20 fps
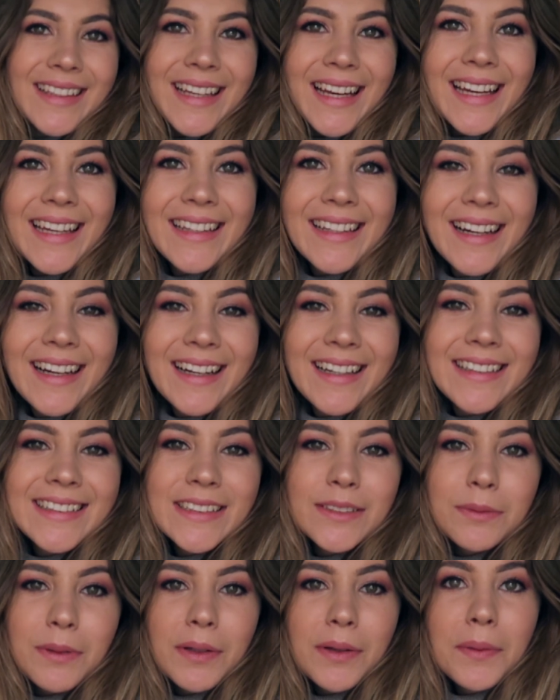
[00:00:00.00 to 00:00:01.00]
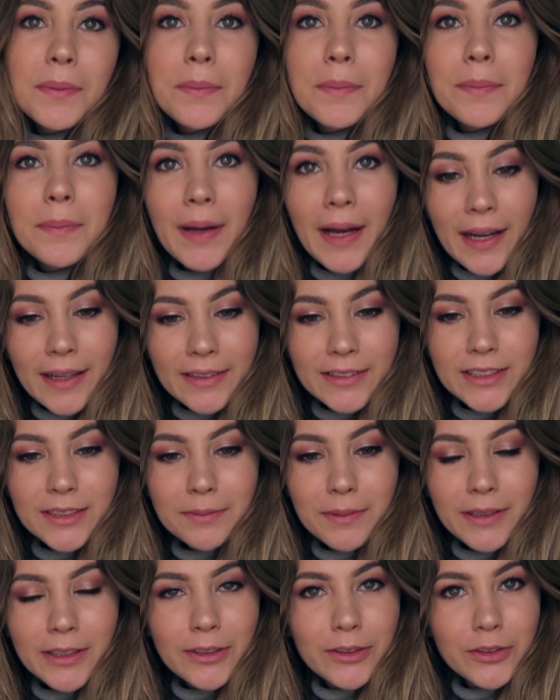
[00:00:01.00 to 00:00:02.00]
Hey guys, welcome back to
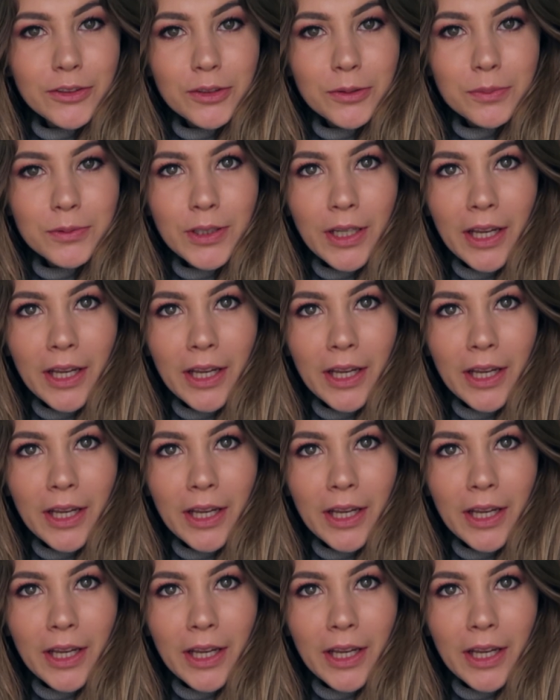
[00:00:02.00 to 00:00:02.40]
my YouTube